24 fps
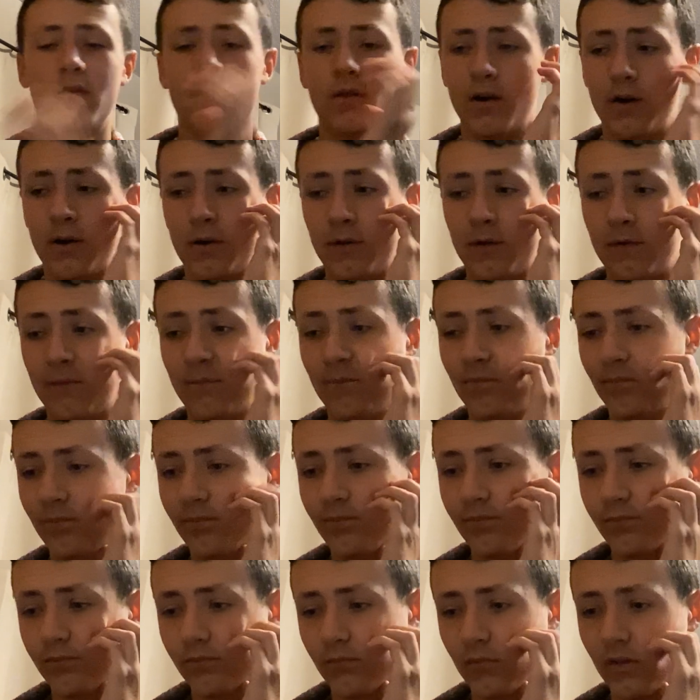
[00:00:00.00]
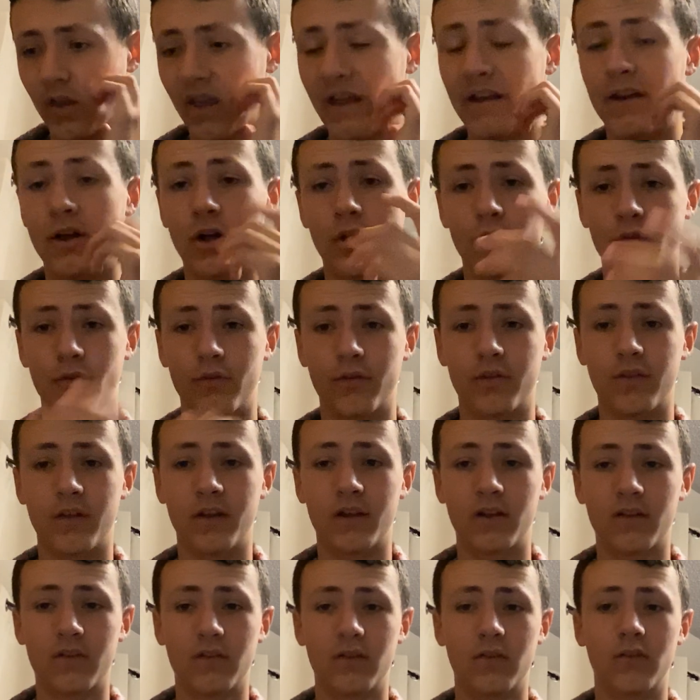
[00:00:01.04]
and other
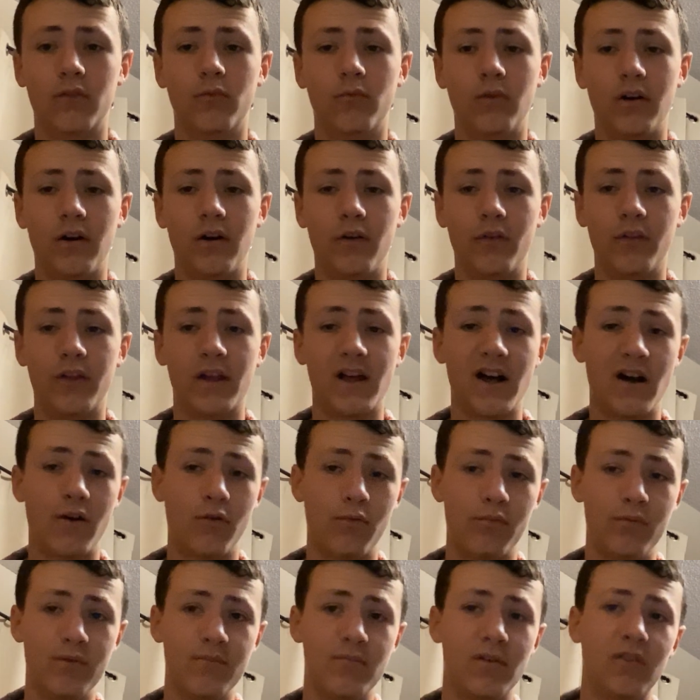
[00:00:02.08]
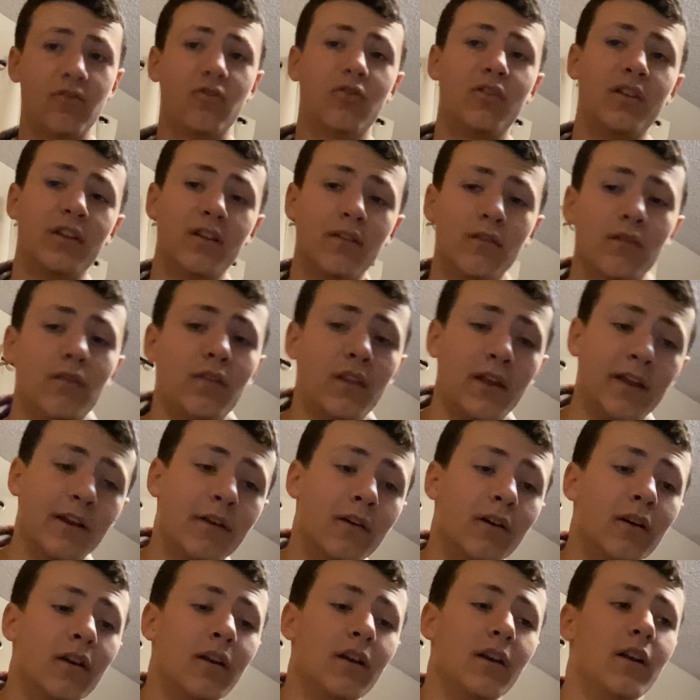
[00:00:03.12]
things as well that I'll be mentioning
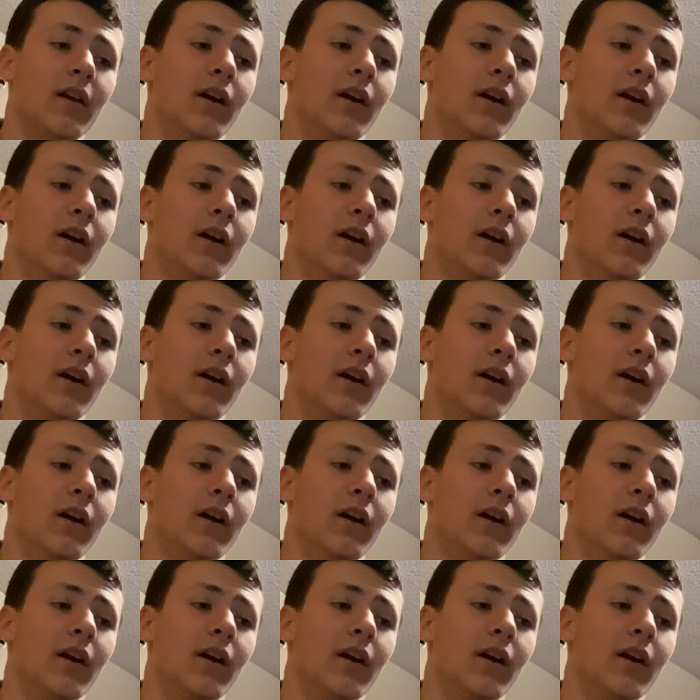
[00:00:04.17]
later.